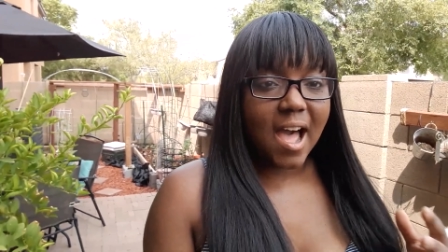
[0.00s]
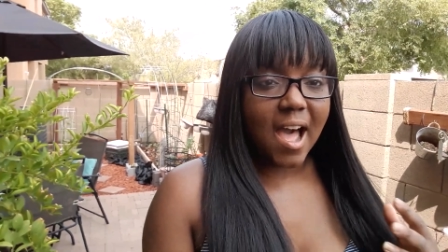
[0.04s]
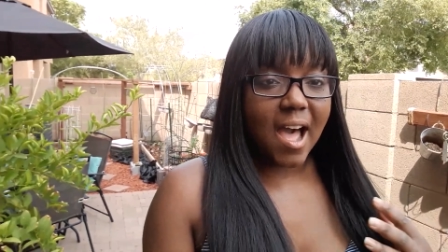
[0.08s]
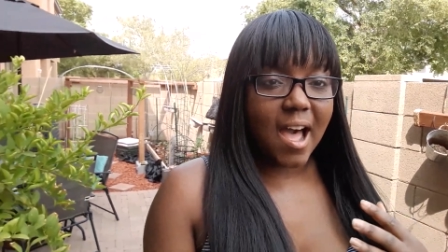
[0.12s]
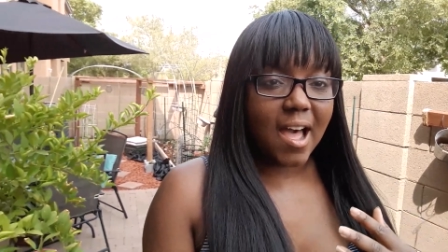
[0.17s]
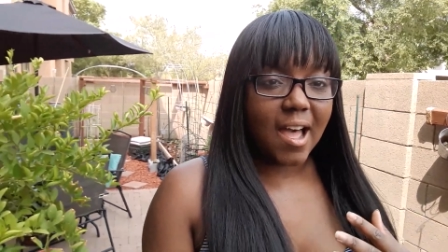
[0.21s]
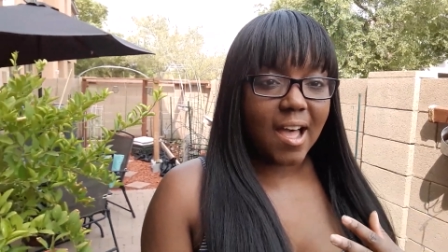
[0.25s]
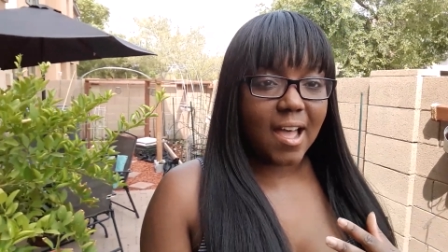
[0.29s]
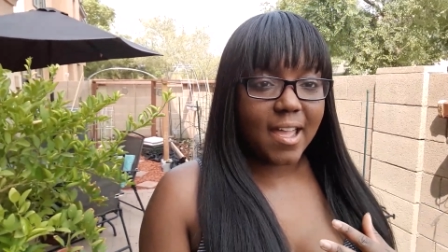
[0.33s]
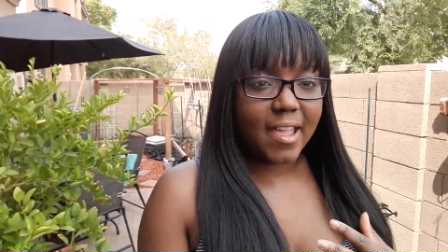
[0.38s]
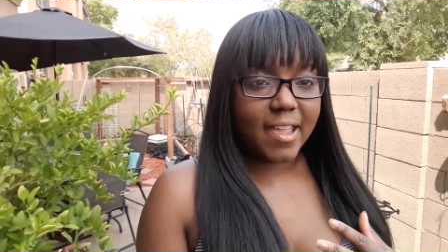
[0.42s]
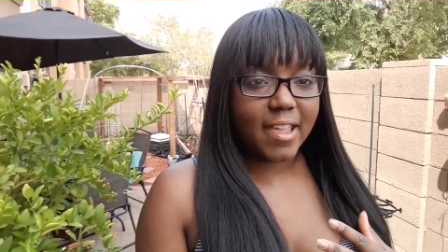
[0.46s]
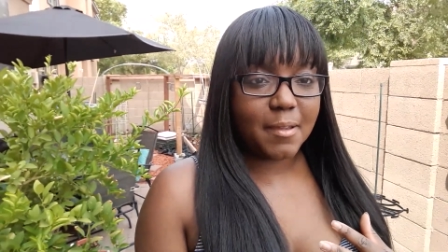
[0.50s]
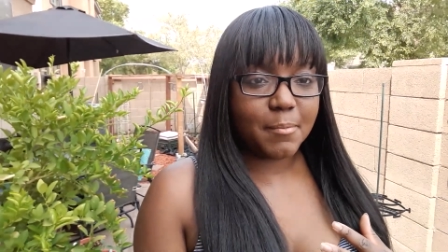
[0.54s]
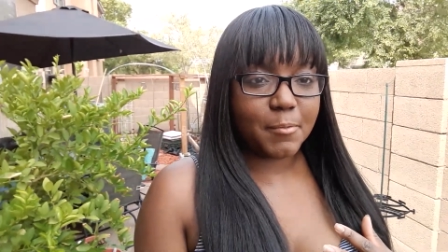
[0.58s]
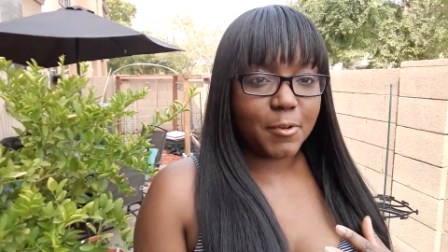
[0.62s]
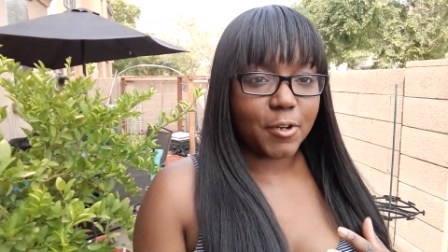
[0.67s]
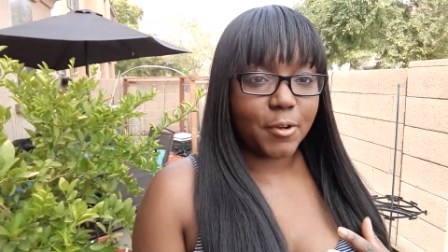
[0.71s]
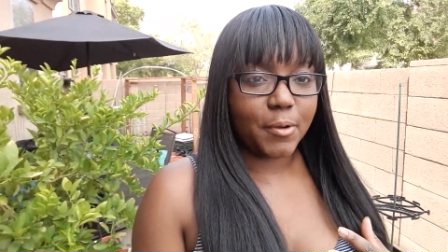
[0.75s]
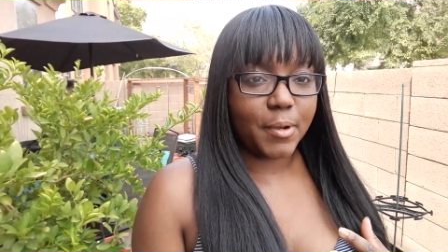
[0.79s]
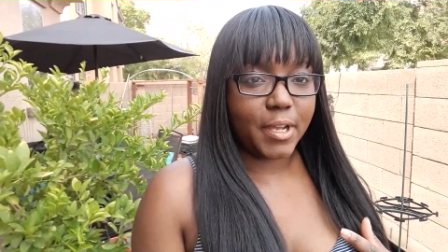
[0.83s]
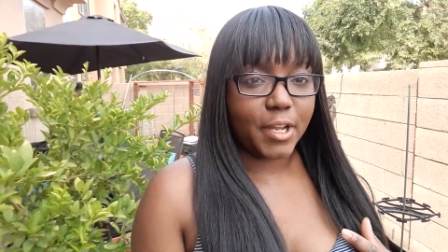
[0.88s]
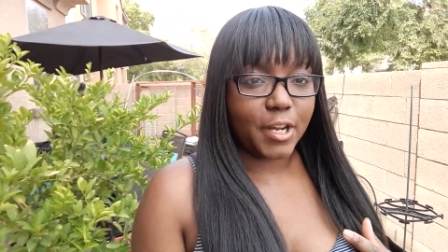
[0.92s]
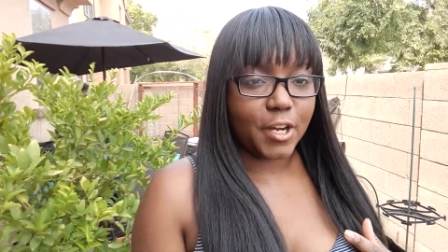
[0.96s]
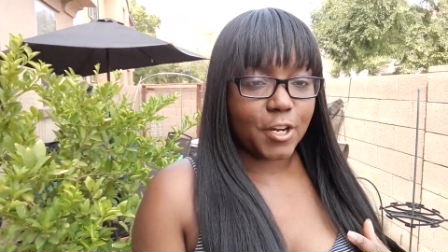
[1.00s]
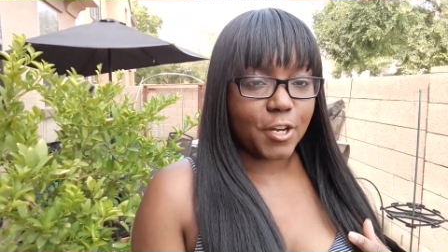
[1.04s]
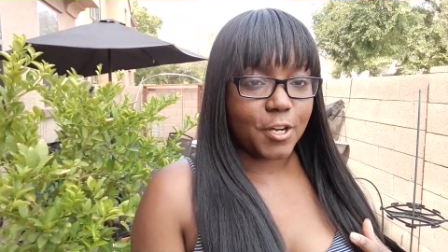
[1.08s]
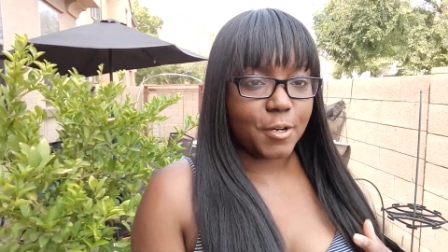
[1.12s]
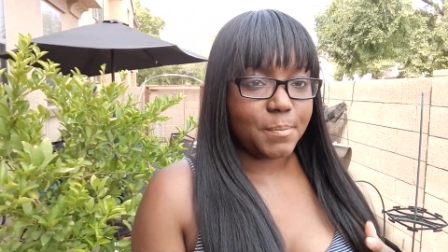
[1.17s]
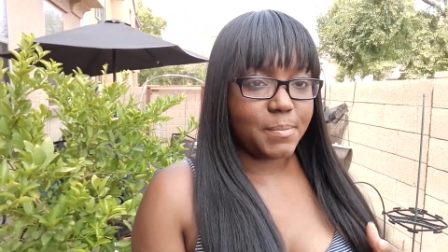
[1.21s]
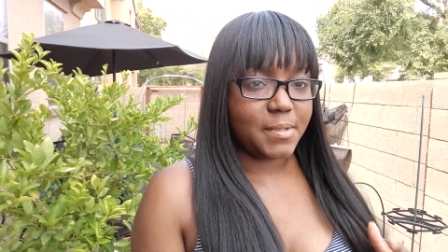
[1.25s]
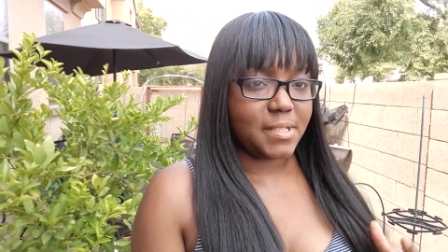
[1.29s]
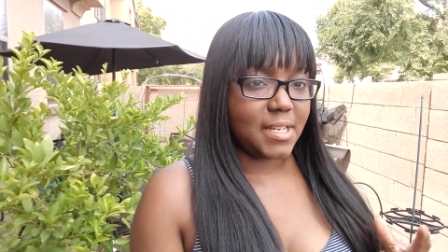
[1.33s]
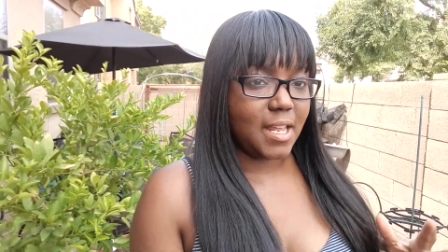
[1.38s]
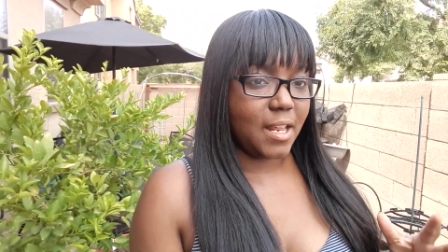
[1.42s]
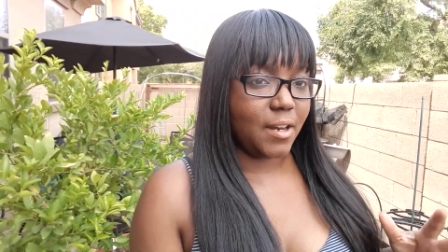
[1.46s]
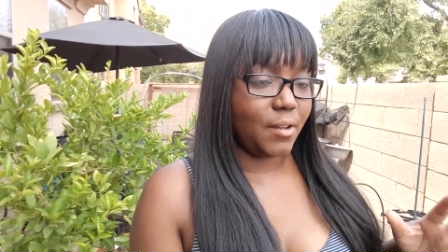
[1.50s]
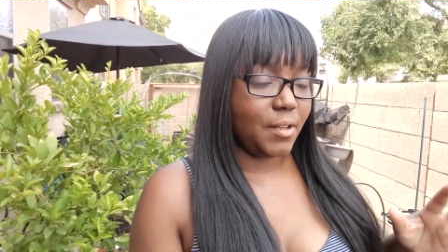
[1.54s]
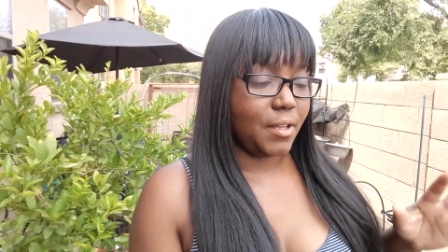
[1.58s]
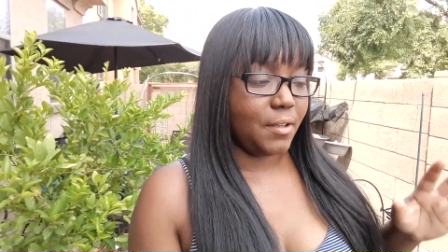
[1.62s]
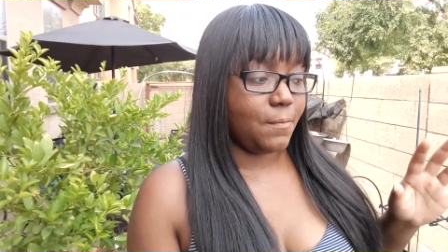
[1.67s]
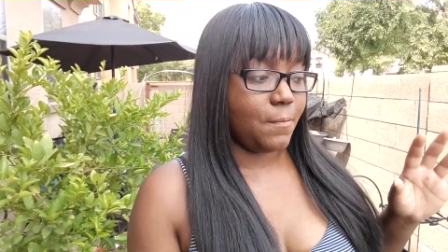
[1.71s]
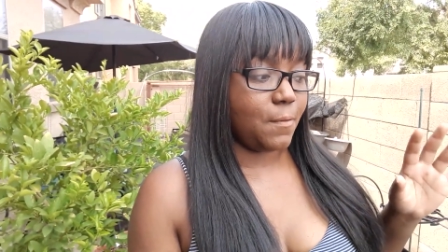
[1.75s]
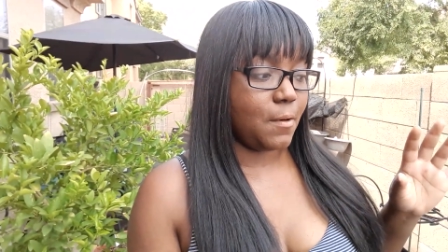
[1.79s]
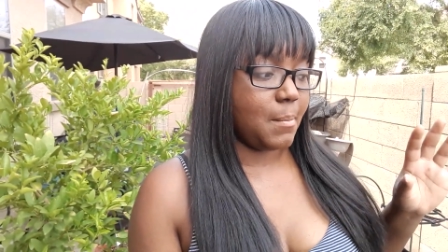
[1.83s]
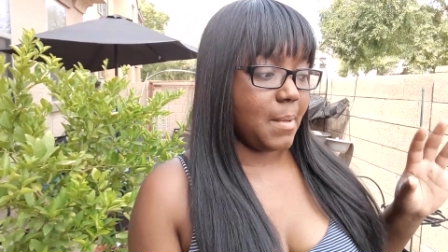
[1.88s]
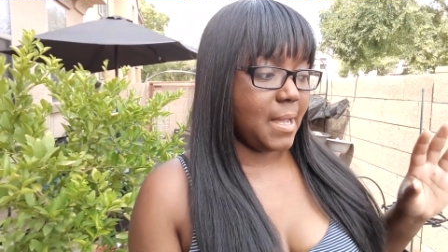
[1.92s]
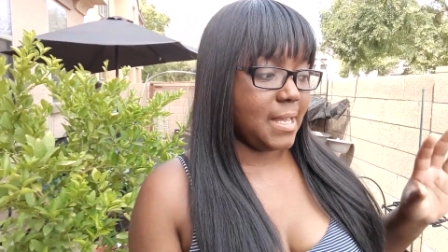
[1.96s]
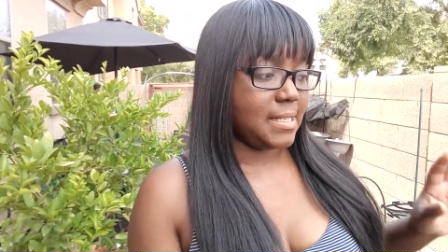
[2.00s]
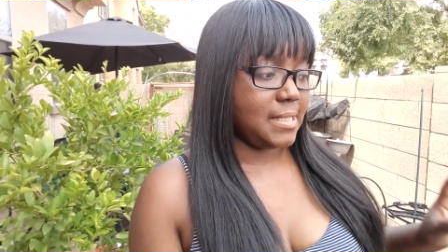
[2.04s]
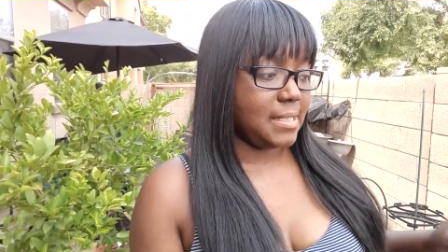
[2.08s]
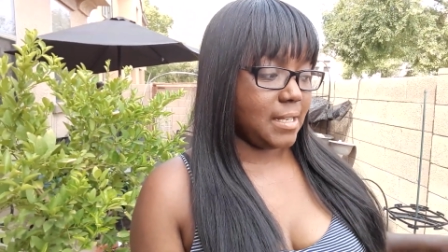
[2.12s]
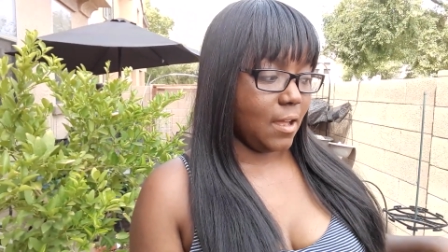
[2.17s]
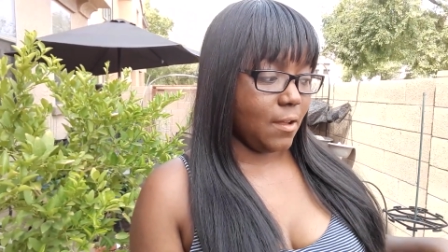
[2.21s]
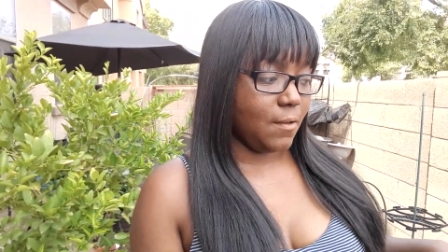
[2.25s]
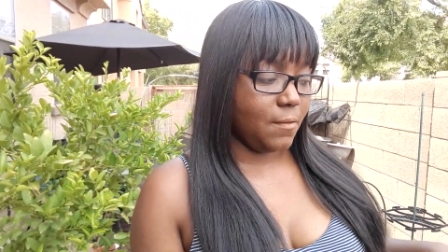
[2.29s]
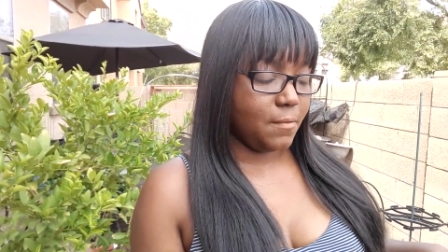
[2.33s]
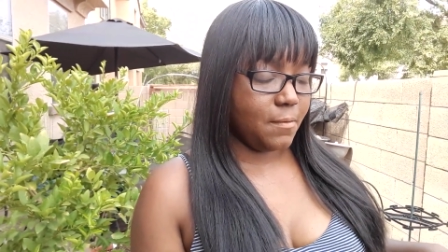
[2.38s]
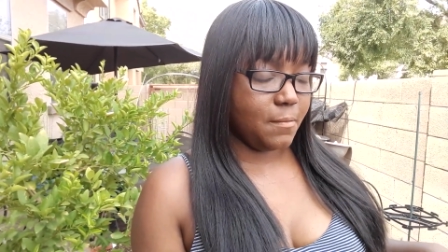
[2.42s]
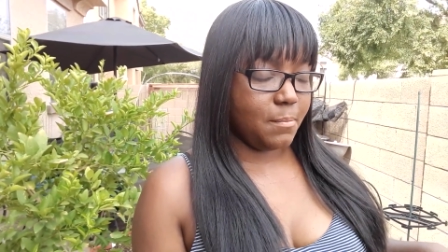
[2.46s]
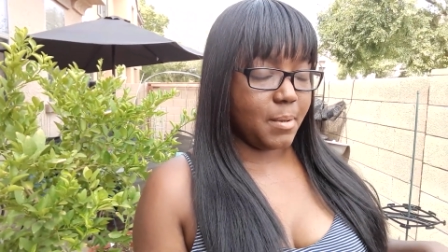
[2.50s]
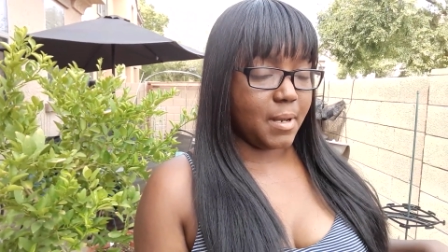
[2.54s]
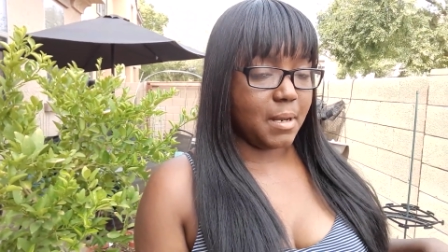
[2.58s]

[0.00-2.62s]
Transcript: I am growing herbs not only for myself,